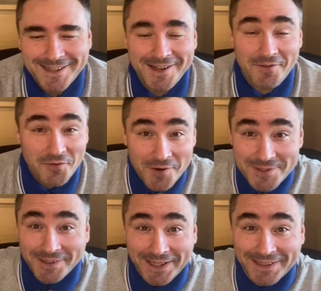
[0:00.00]

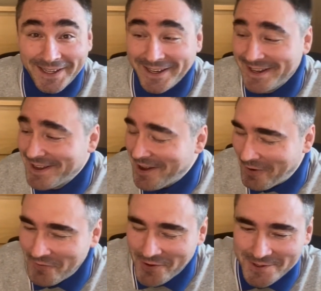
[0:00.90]
unfortunately
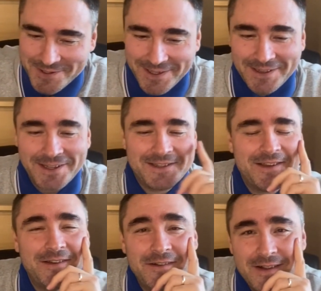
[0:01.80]
unfortunately
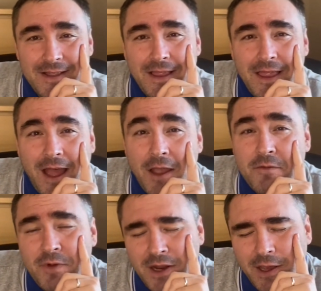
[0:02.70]
so I
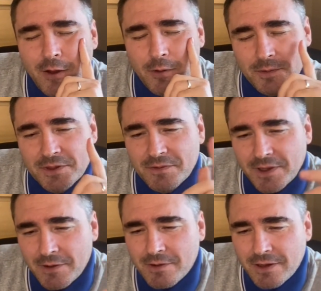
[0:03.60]
really hope this
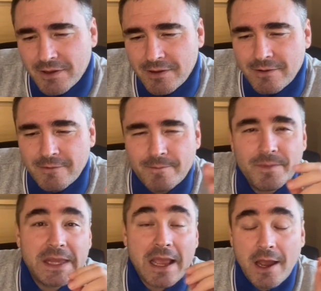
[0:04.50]
video gonna
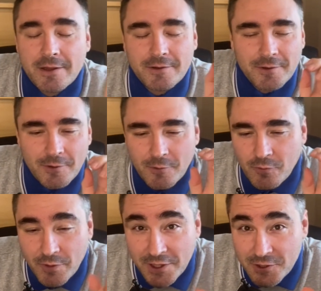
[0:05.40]
I don't know
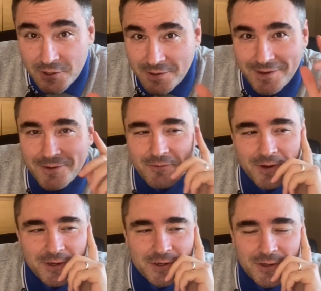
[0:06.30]
reach
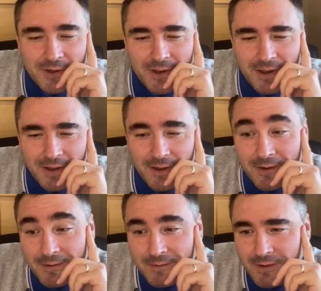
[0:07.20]
reach
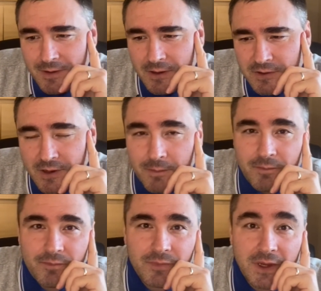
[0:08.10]
uh,
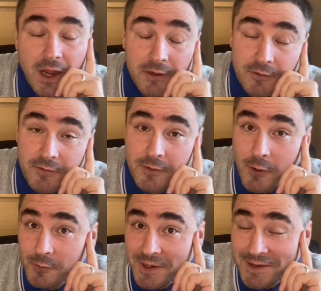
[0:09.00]
some kind of
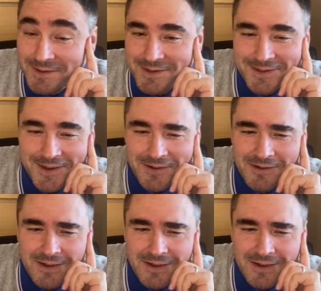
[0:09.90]
audience. So